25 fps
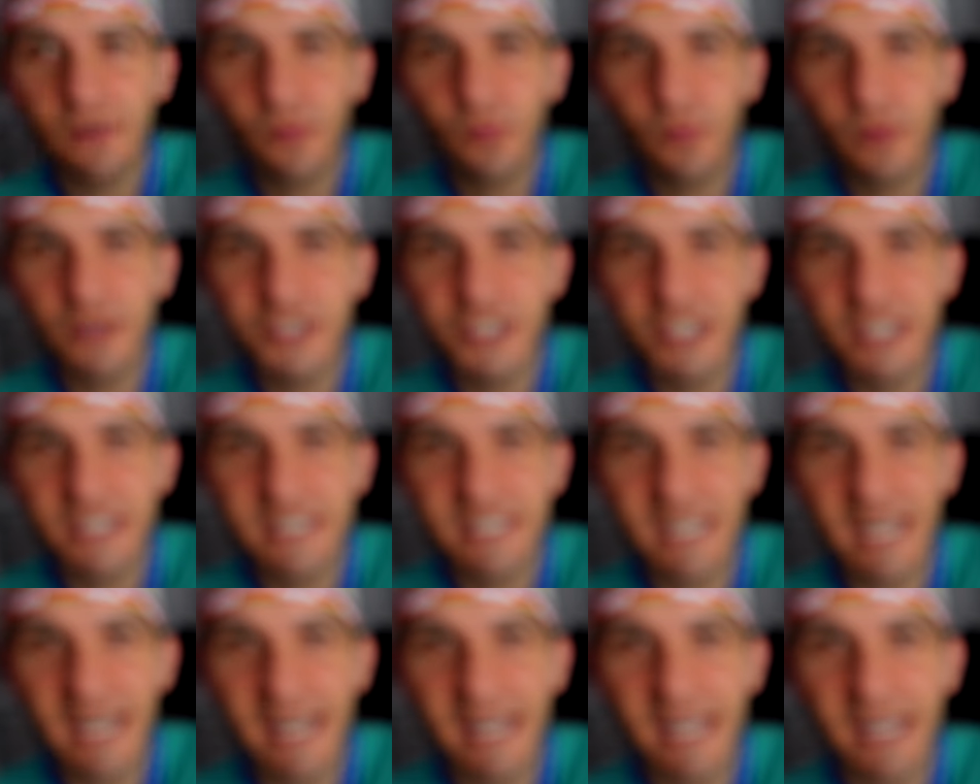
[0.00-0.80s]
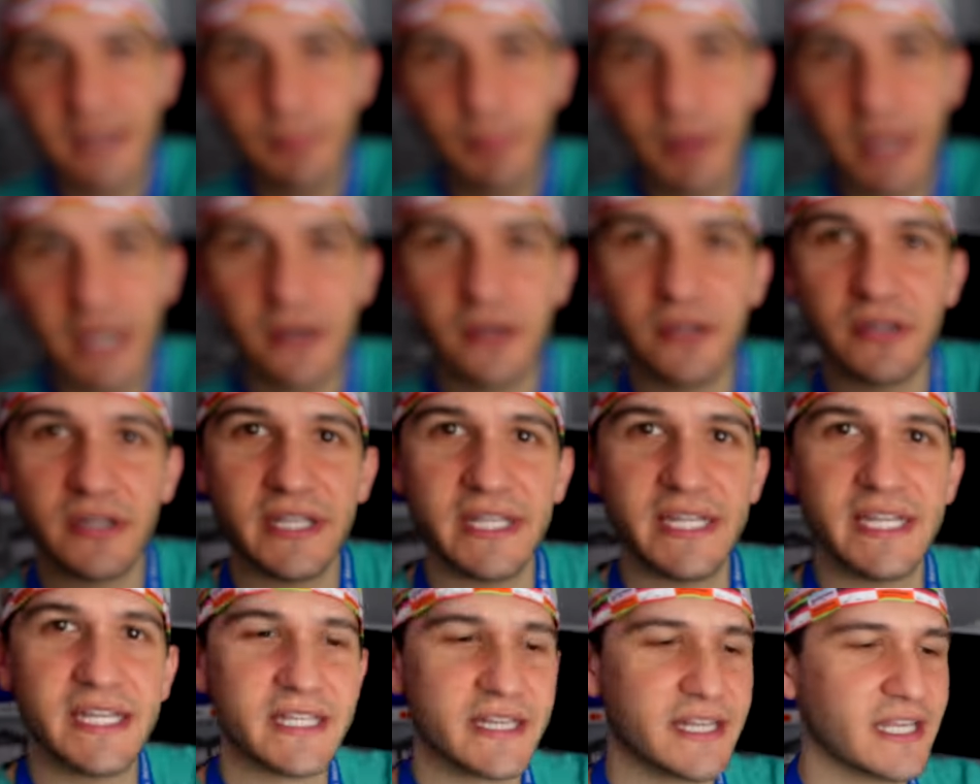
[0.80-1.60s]
which is a
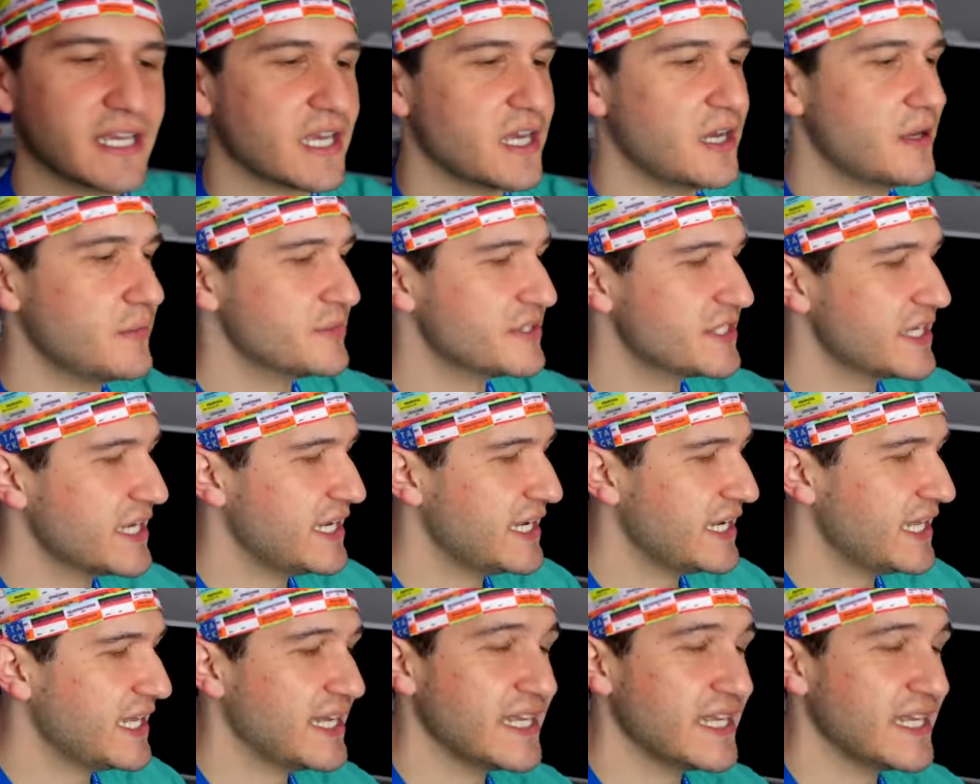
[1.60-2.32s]
paralytic that comes in